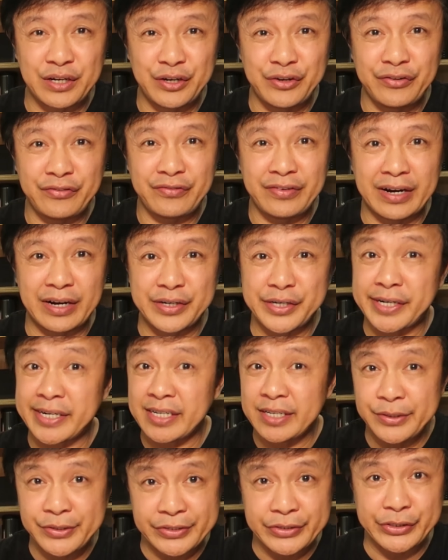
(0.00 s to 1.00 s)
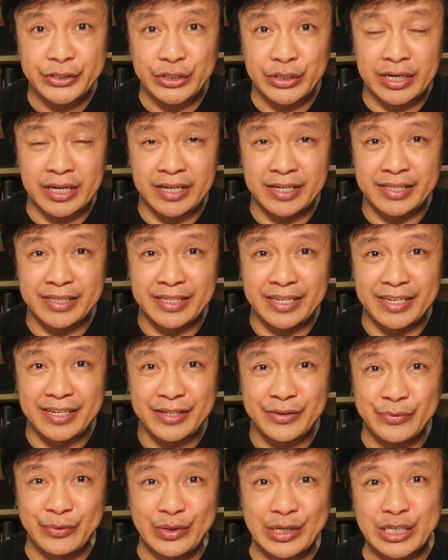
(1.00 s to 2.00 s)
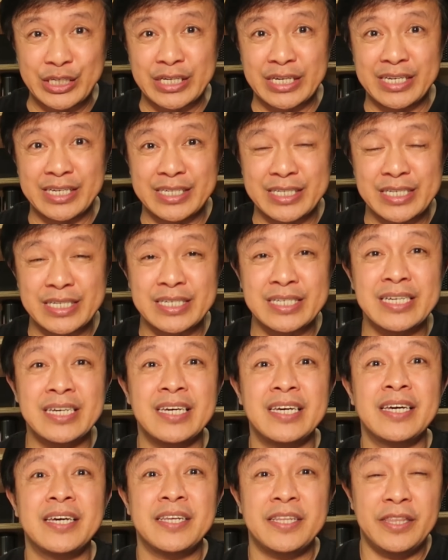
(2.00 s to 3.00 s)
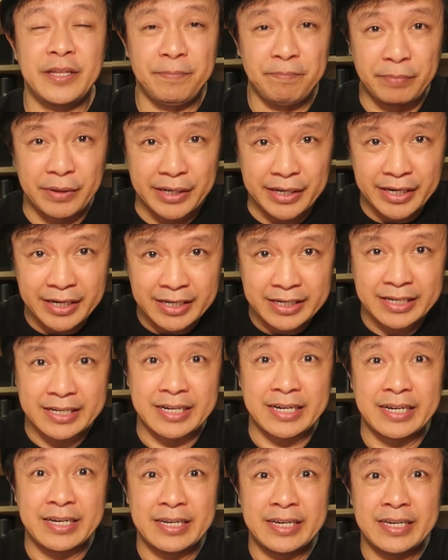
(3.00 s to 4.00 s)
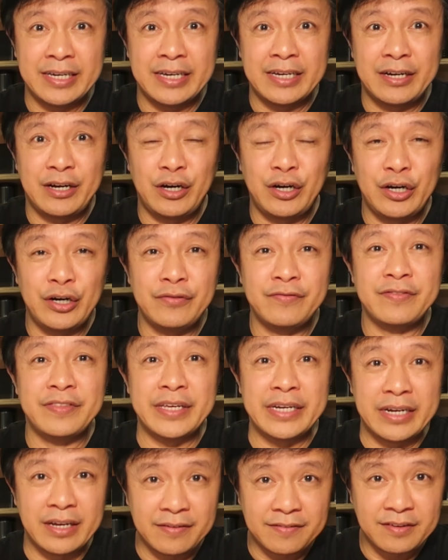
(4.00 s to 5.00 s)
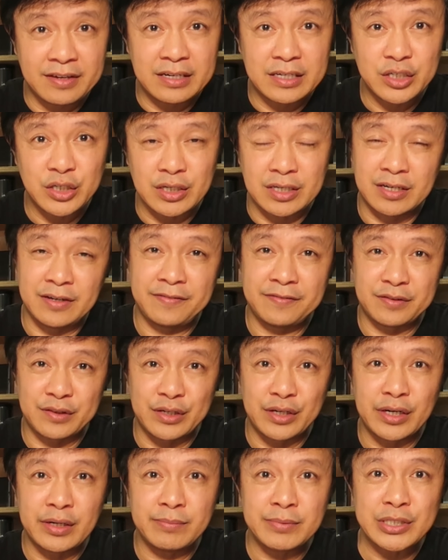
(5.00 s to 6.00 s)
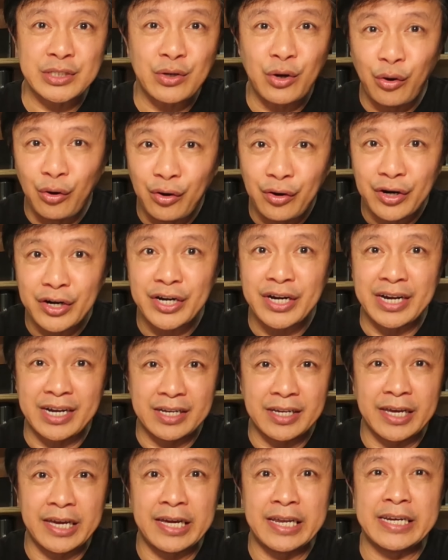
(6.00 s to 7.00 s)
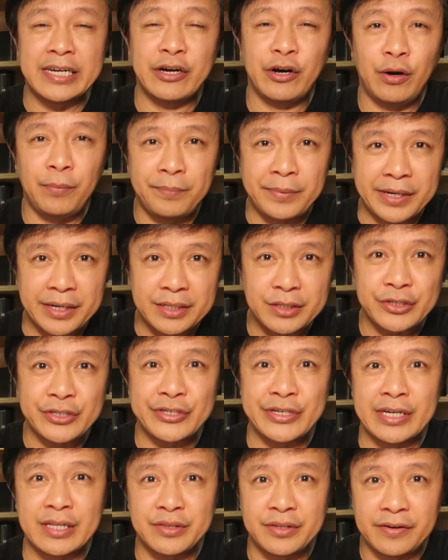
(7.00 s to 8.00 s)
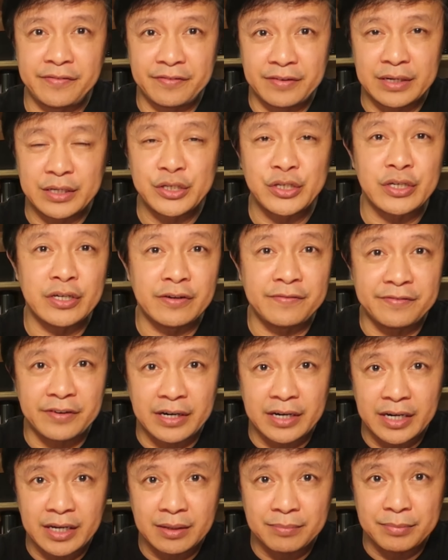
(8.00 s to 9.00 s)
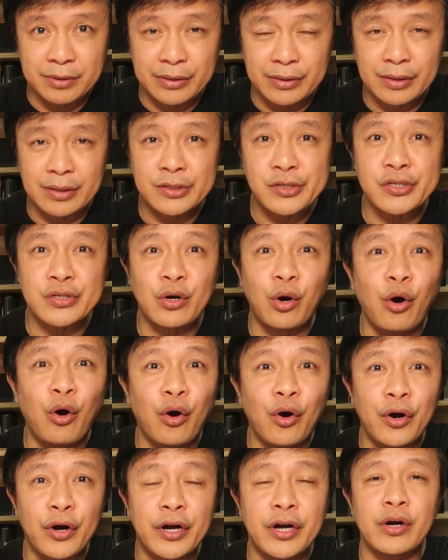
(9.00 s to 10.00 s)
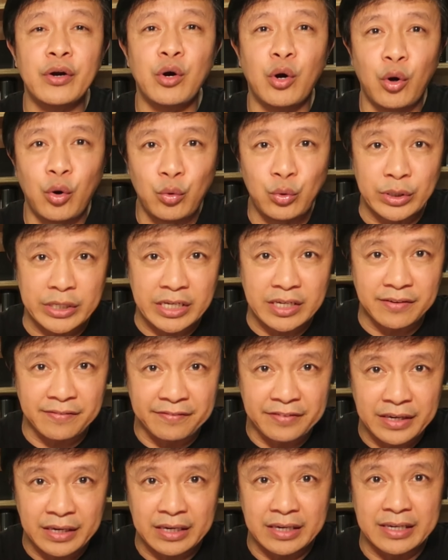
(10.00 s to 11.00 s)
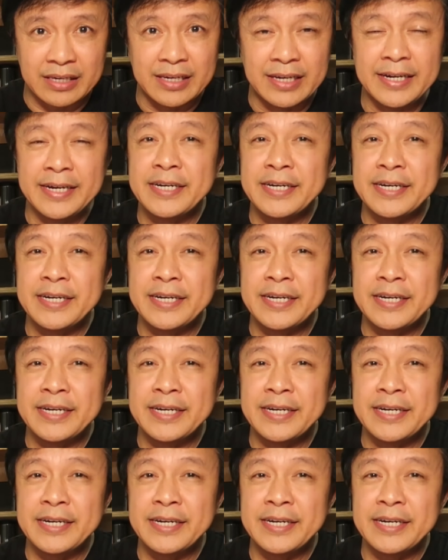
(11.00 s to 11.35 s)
of our research writing, which is the part of the definition of terms, or again, the operational definition of variables, or ODV.